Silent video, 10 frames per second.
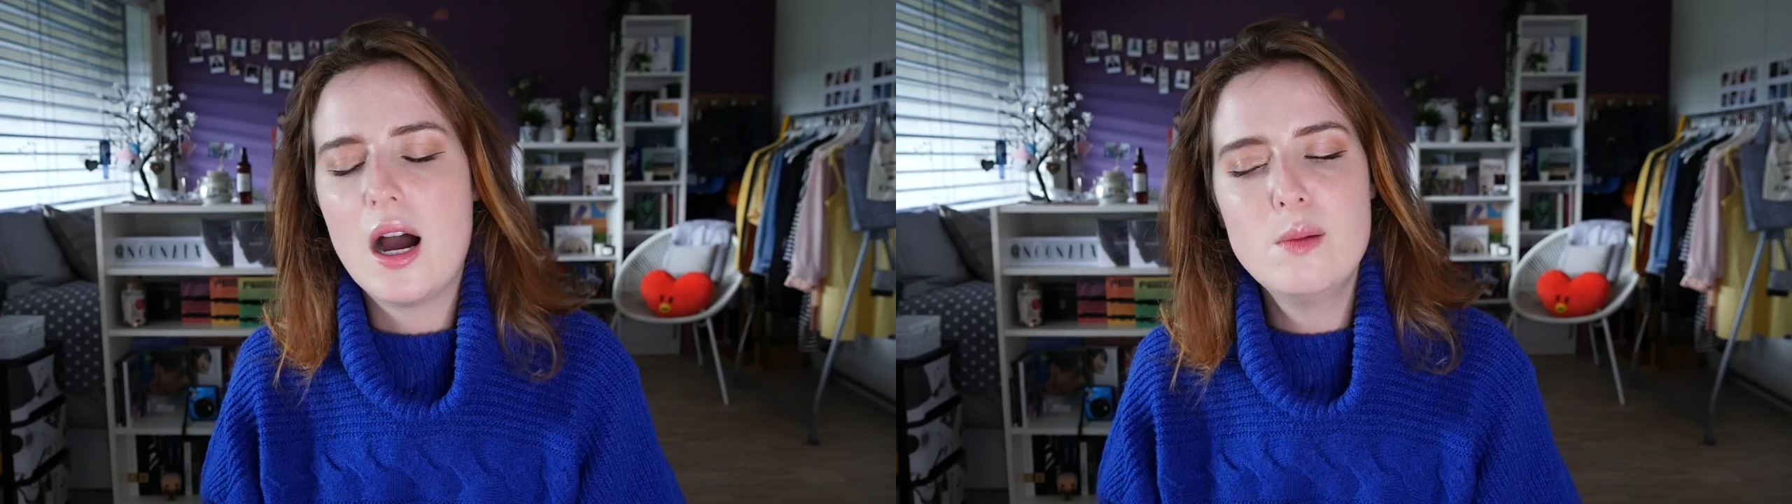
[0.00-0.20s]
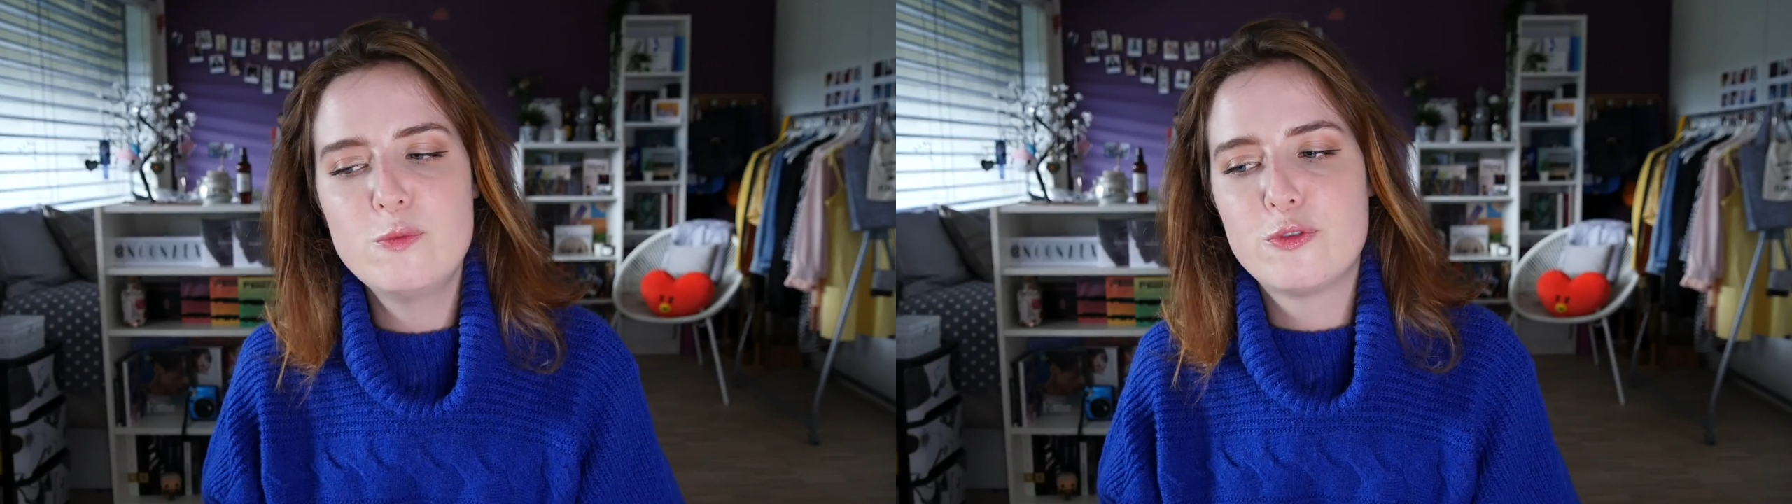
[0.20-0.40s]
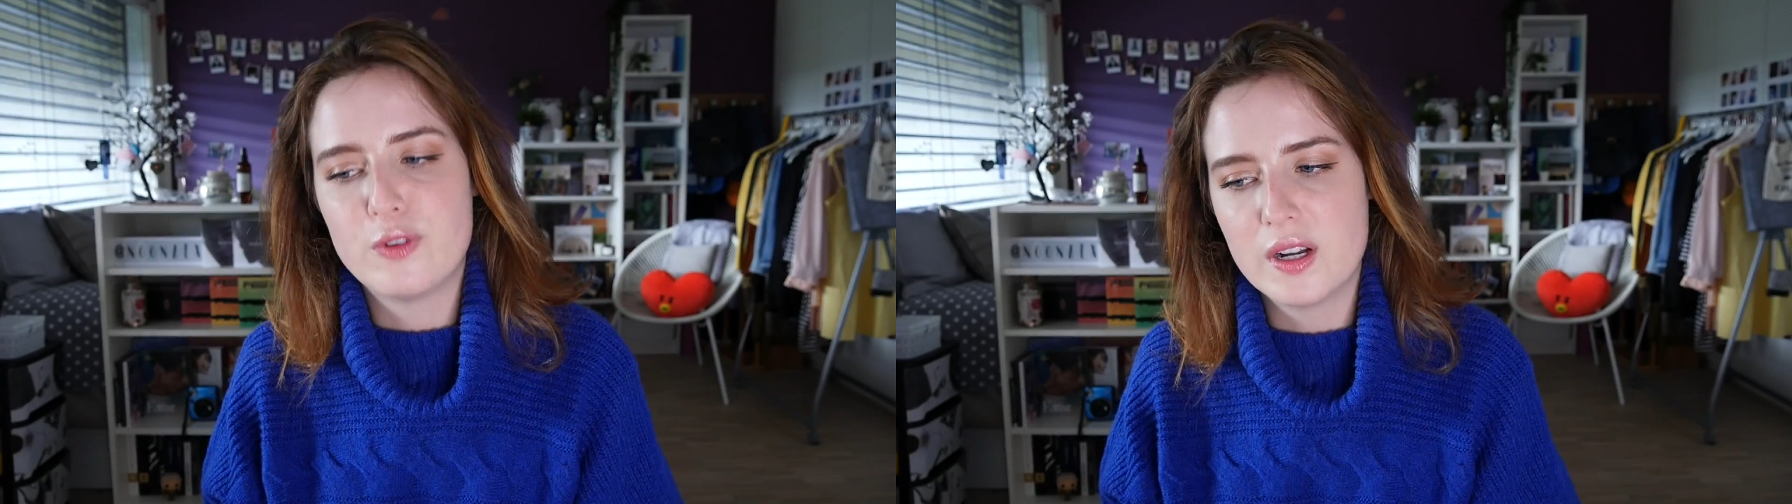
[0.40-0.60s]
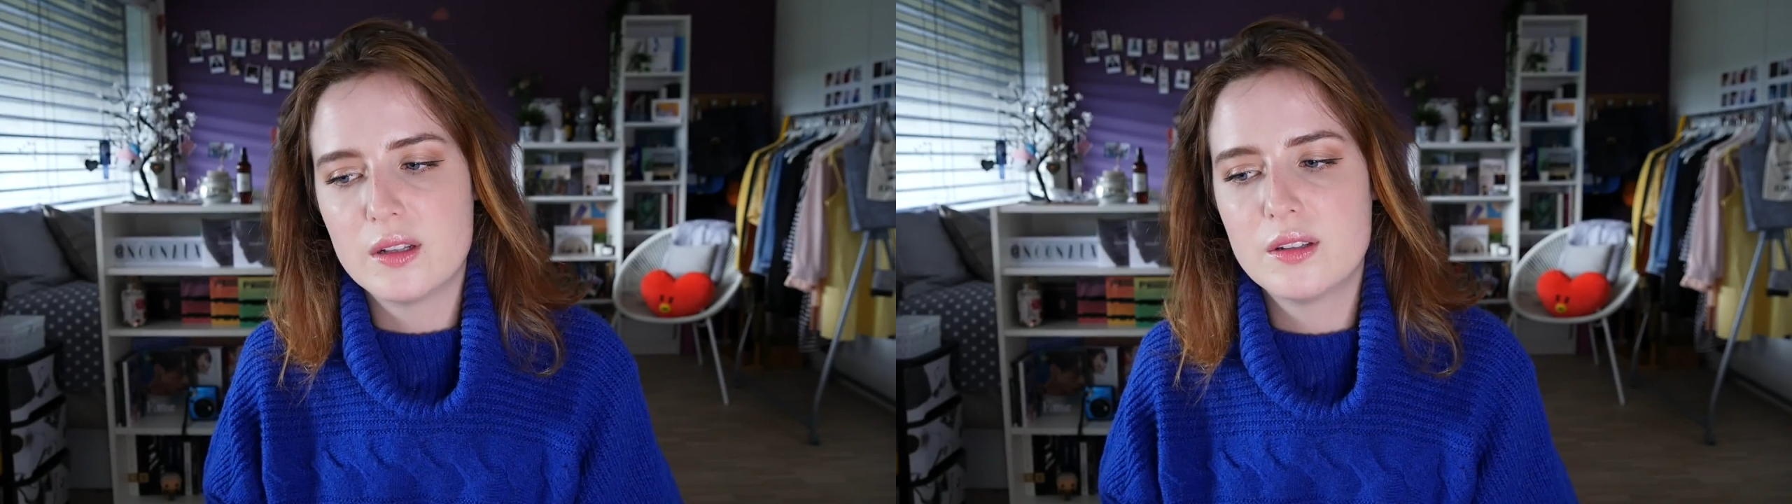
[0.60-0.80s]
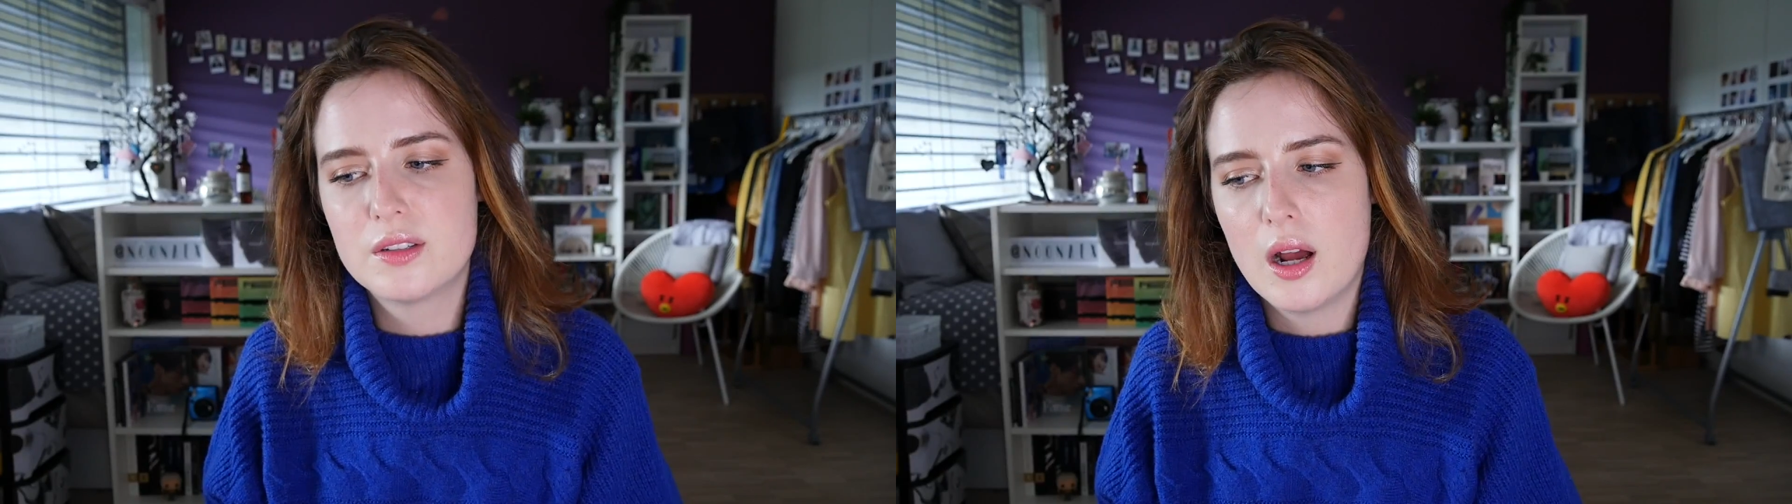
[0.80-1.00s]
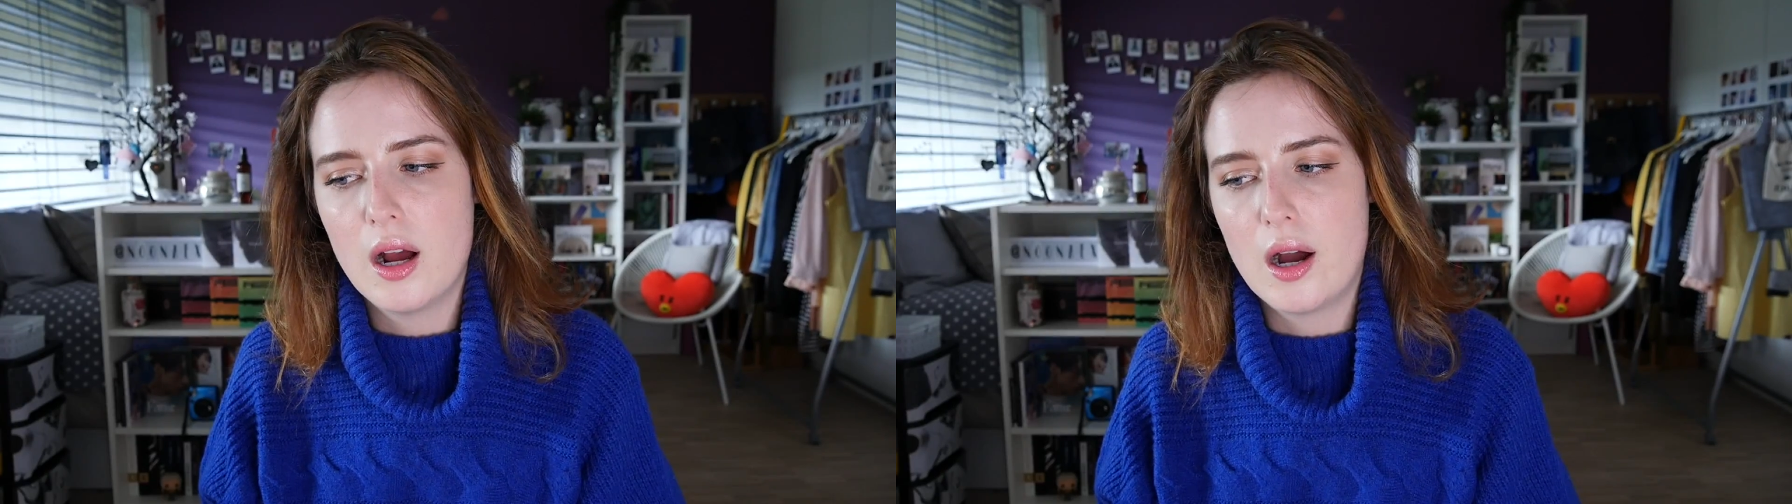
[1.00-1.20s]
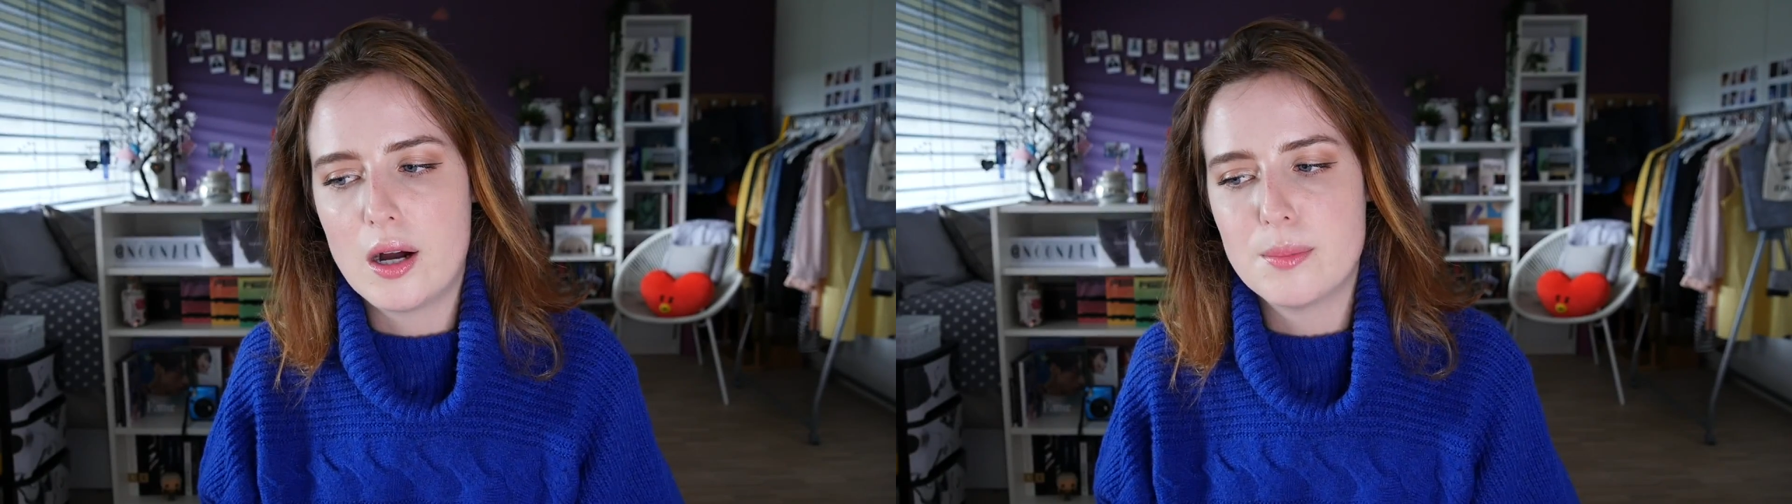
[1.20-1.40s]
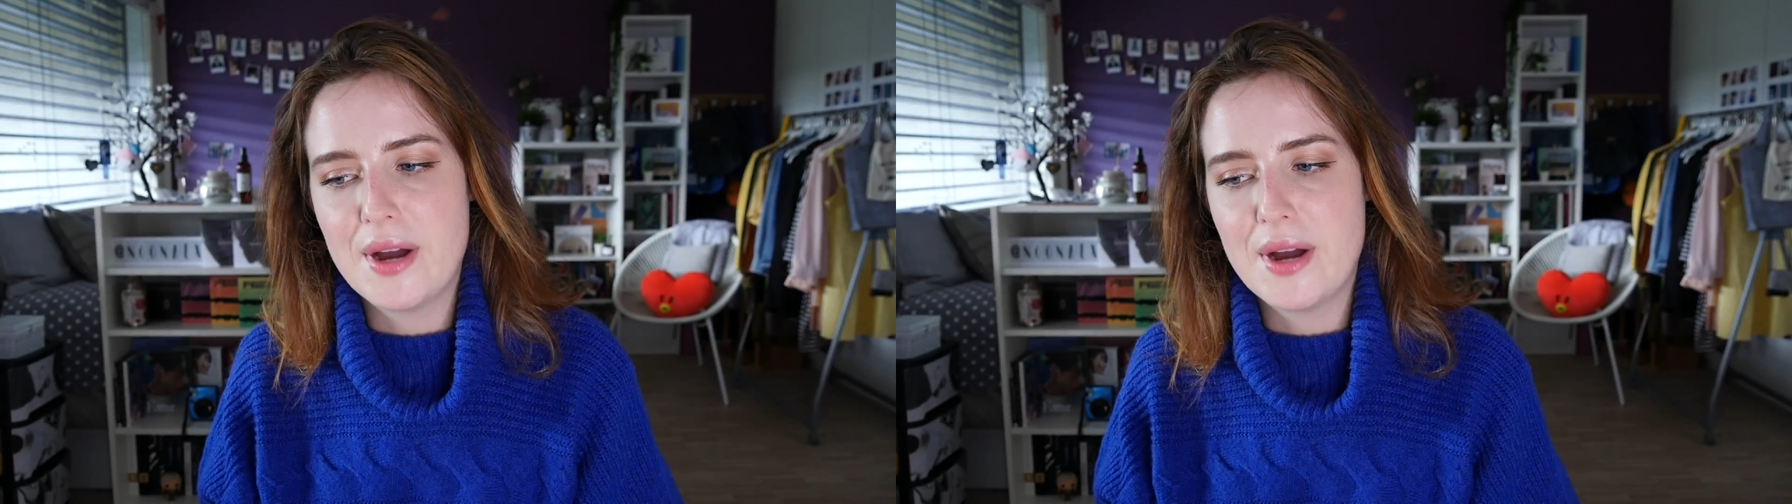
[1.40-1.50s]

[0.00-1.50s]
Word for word: I'm thrilled uh,